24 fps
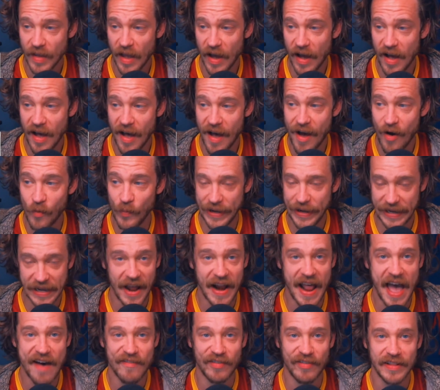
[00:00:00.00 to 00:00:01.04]
We
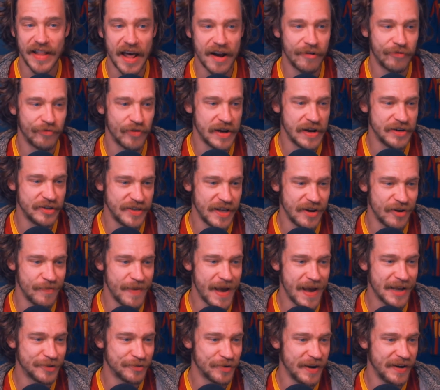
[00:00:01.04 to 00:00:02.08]
kind of have a lot of French center
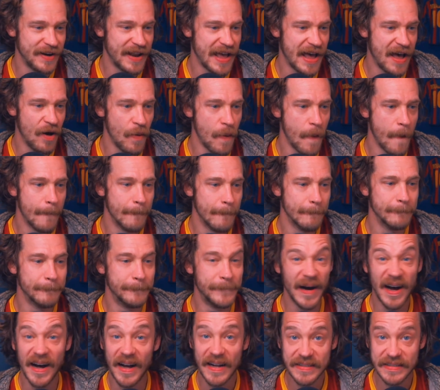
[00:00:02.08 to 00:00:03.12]
backs right now,
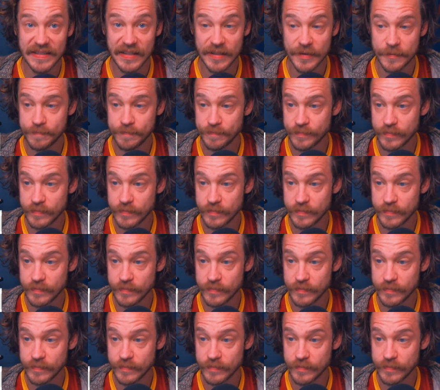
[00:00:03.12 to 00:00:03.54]
but